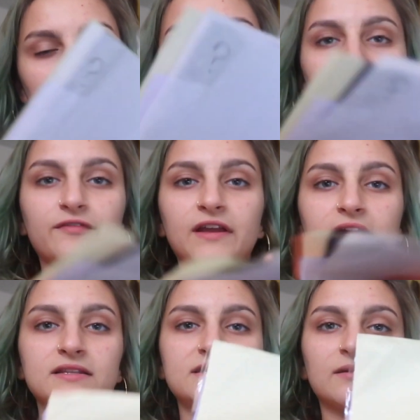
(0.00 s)
my little
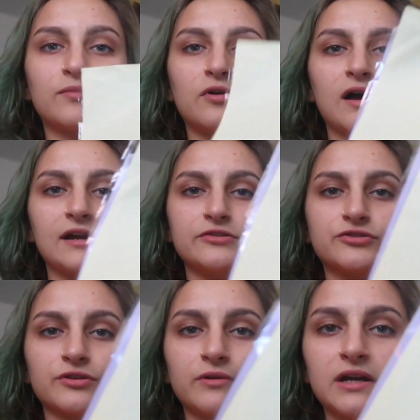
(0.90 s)
vegan symbol, I
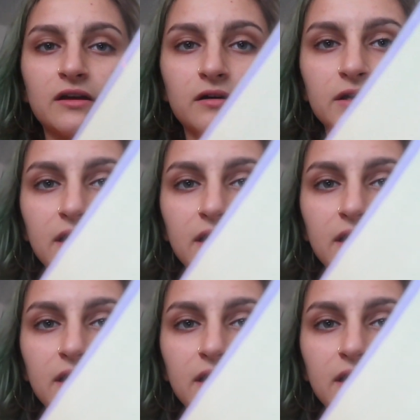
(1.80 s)
drew it on